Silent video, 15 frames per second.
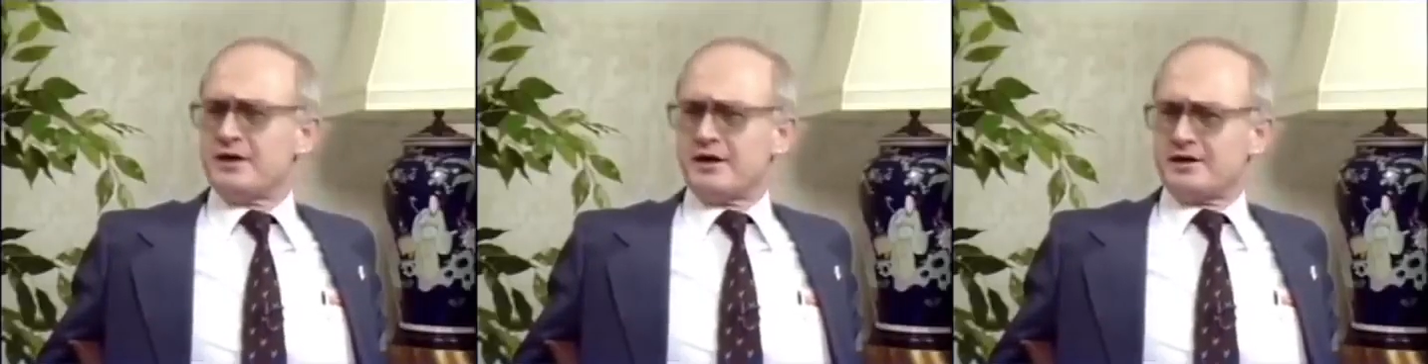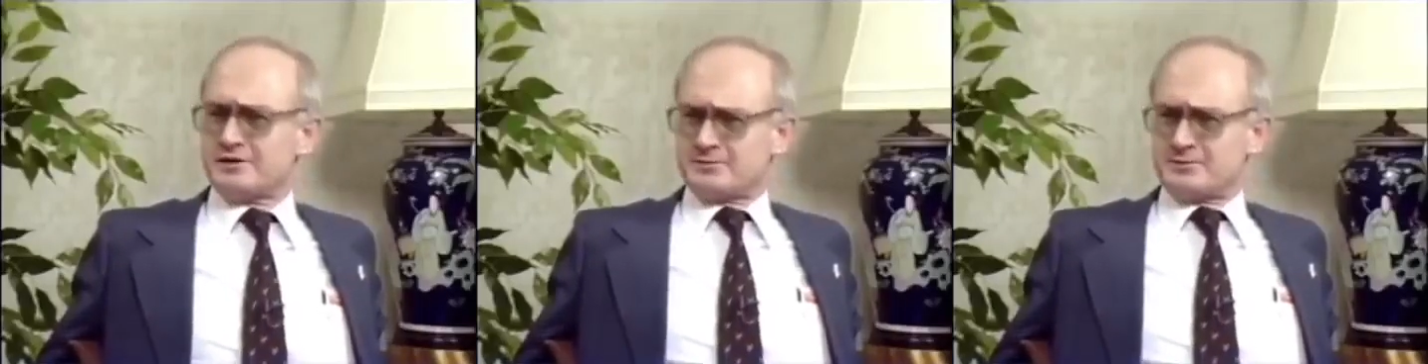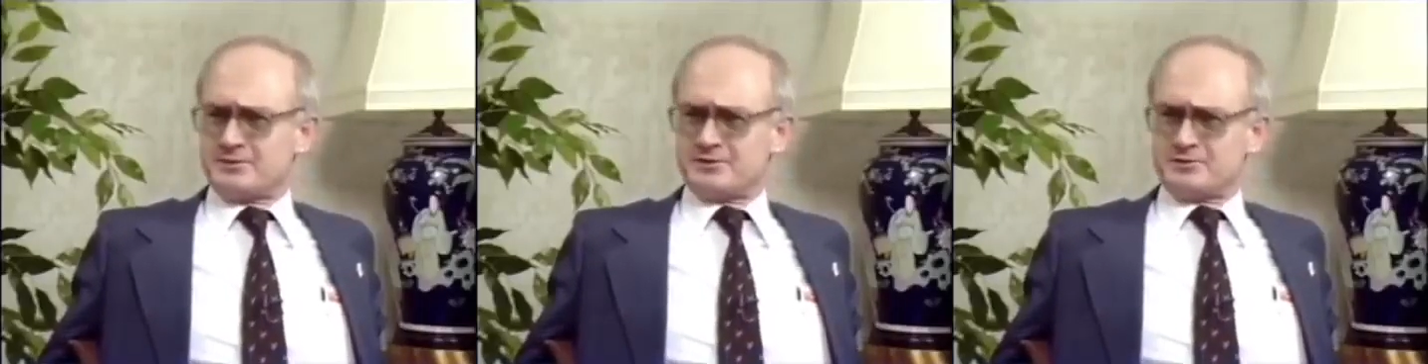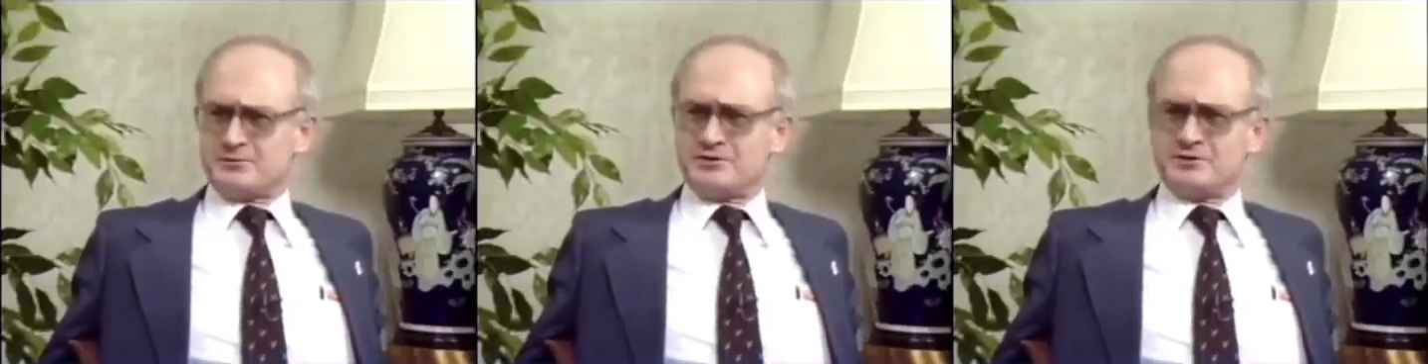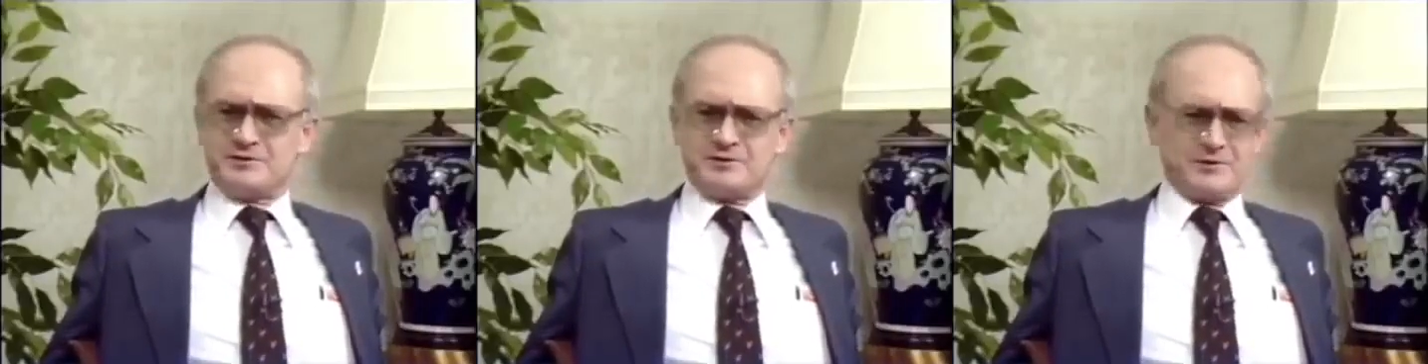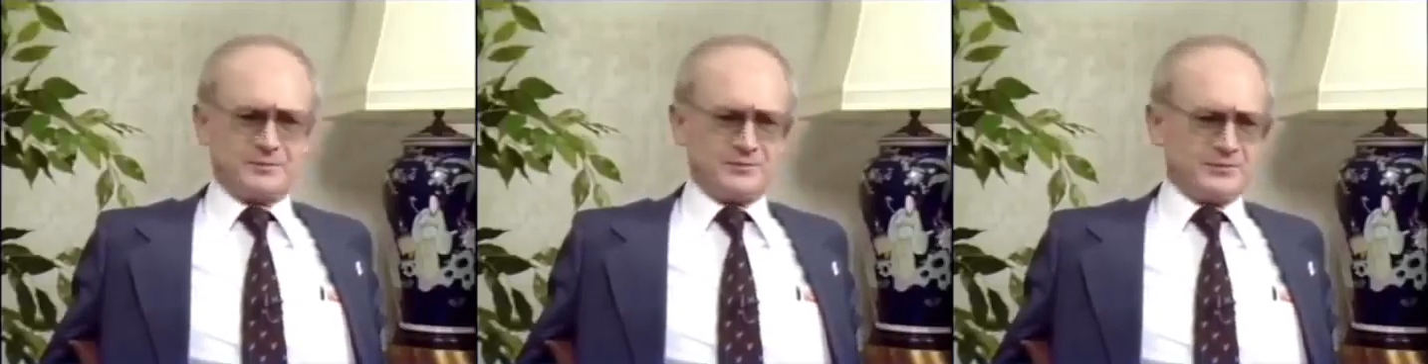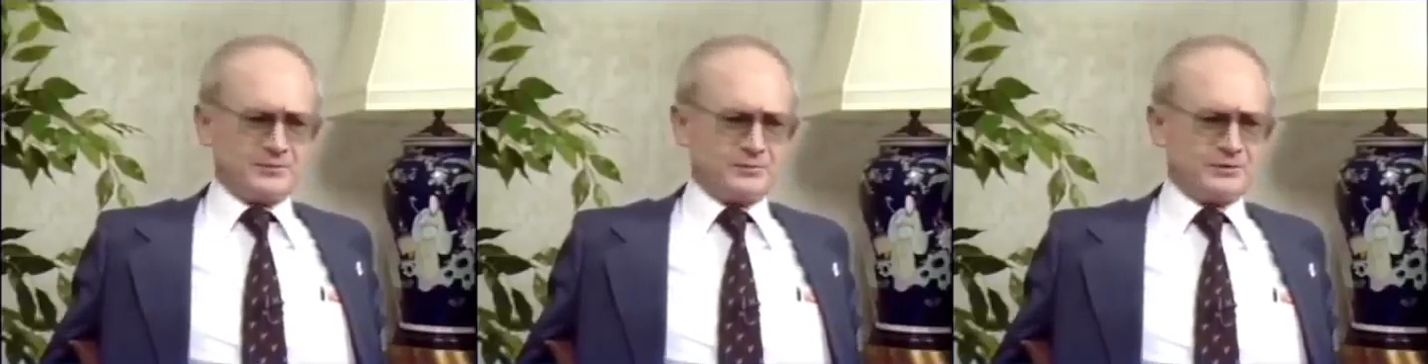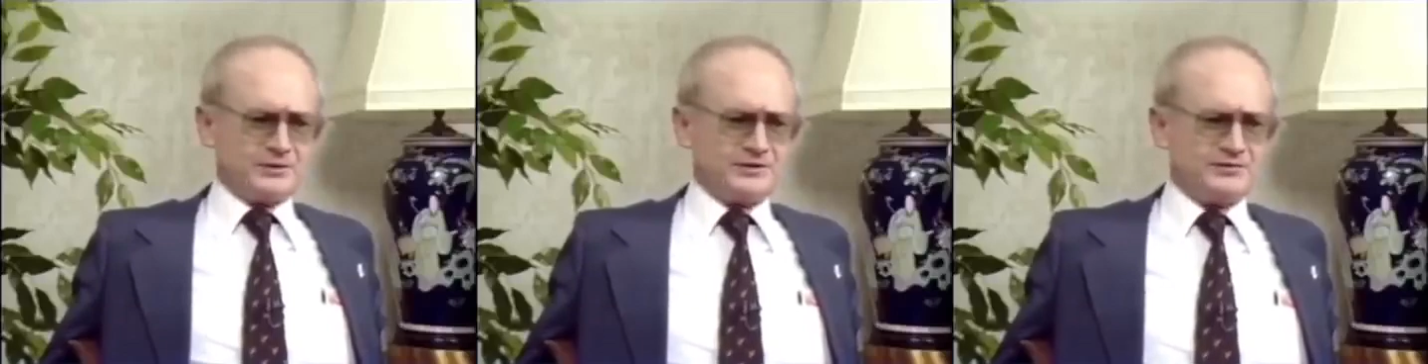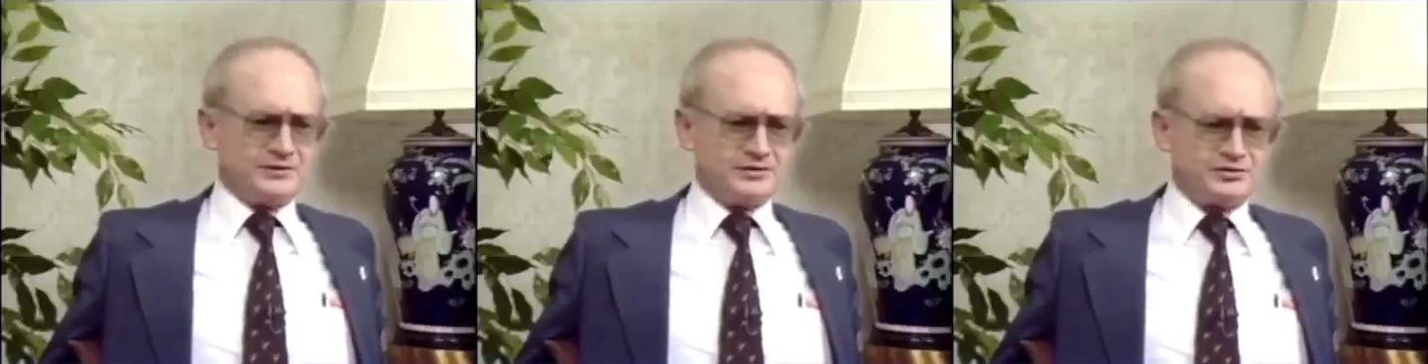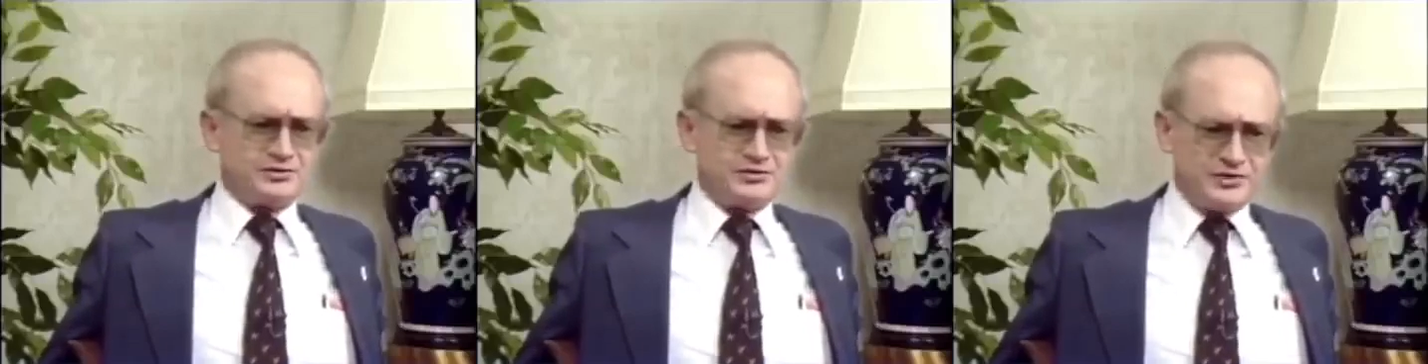experts would
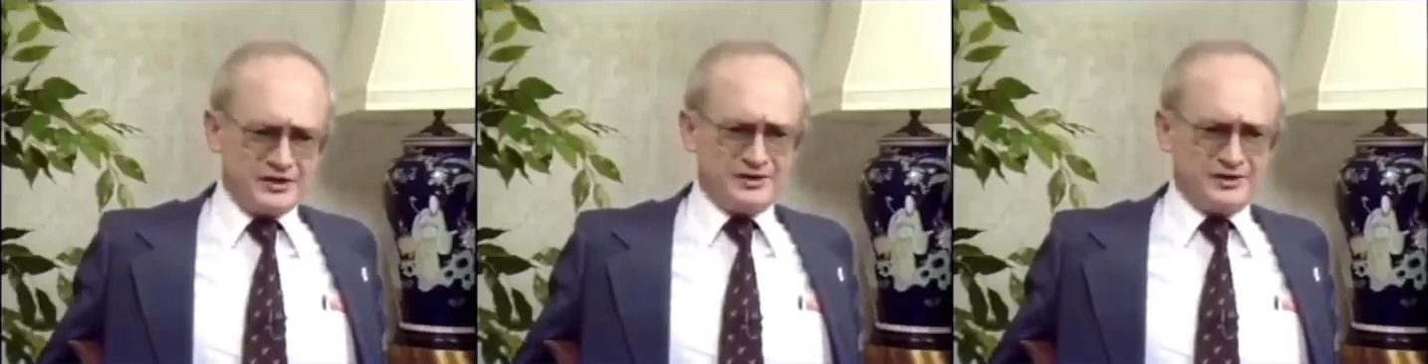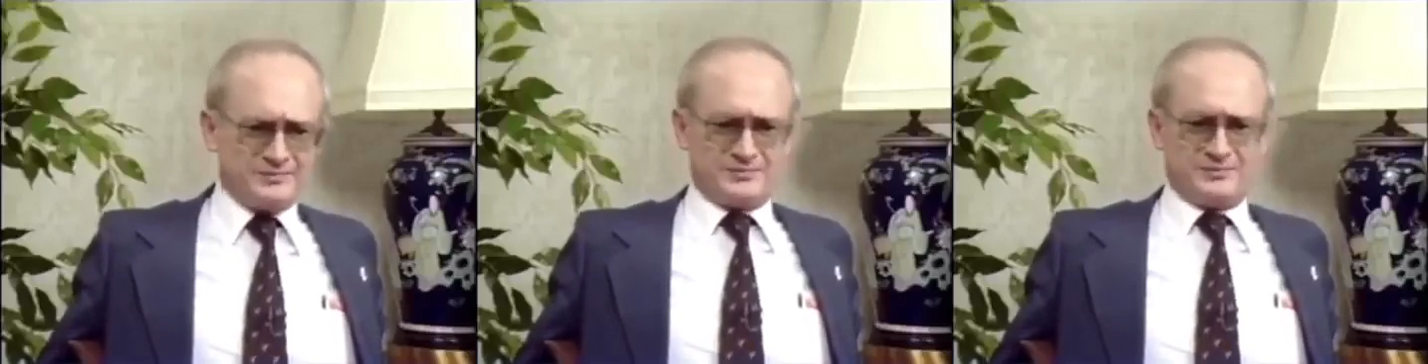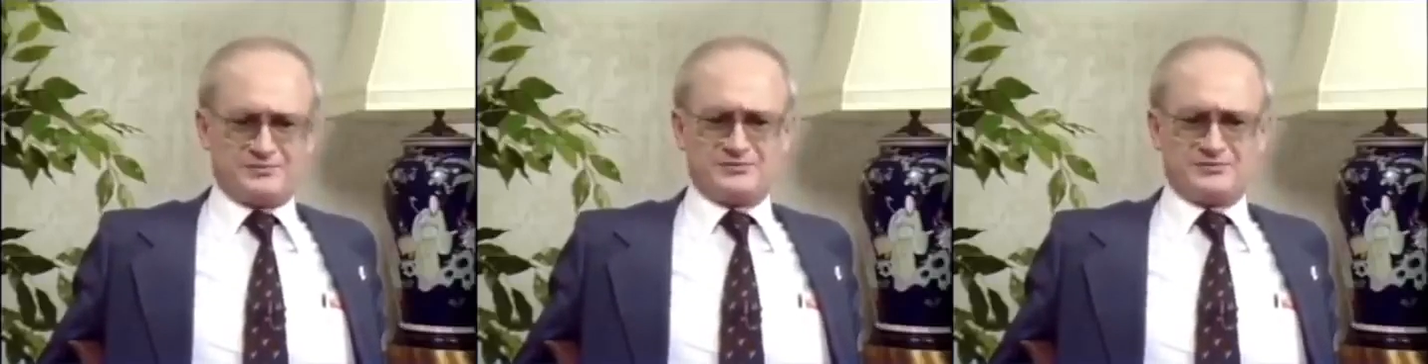even dream